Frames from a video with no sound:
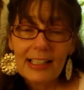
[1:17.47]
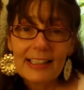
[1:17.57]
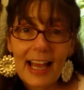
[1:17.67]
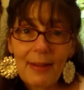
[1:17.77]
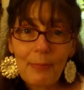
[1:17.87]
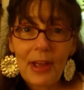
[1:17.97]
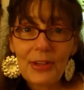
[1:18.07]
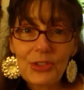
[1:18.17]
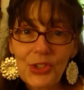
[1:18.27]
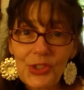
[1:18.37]
down by the
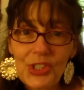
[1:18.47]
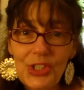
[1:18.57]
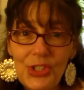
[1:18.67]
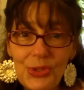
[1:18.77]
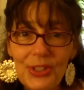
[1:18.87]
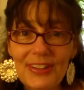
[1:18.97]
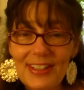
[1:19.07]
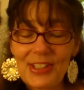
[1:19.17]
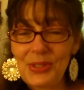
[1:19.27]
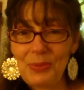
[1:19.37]
Jersey Shore
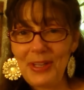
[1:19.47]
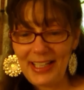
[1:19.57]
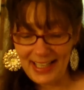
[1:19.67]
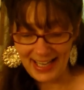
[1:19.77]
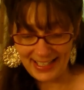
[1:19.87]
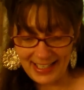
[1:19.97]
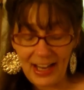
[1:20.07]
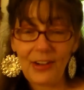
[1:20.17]
this week, and